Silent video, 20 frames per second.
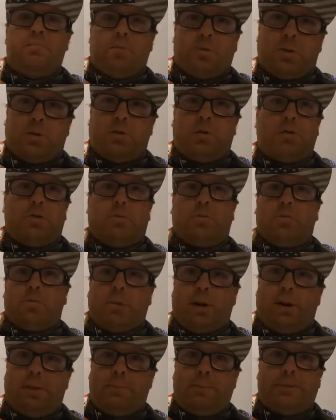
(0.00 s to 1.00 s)
murder the
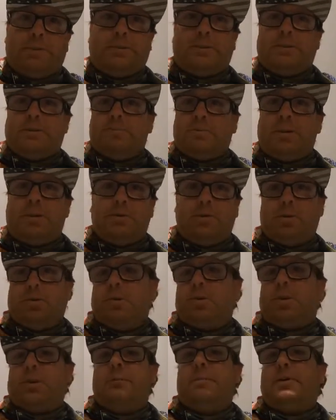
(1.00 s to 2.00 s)
rapists and people
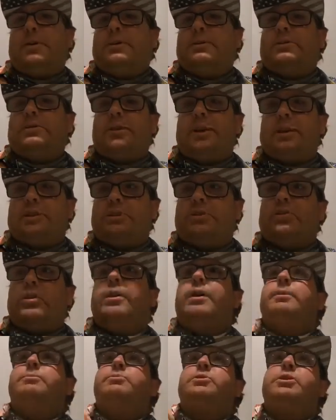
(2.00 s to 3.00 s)
who commit sex
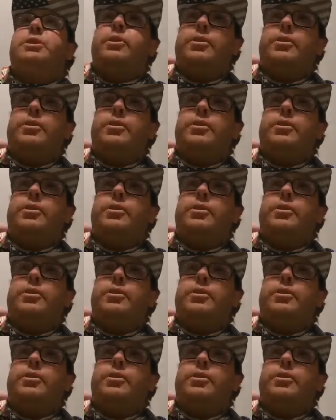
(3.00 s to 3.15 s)
crimes,